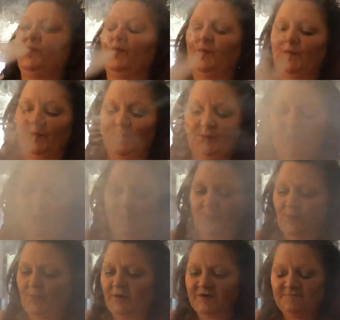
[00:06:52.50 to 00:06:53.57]

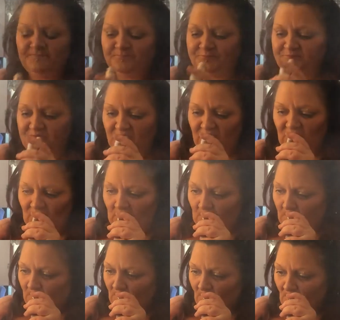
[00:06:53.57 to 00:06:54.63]

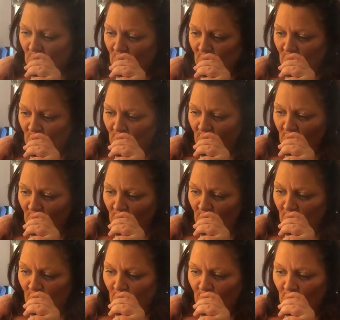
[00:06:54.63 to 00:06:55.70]

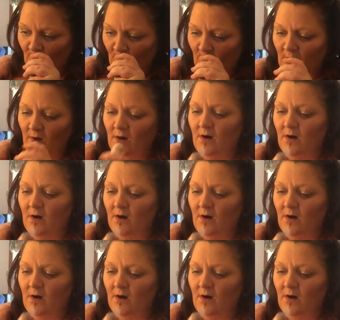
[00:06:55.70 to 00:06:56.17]
(no one is talking)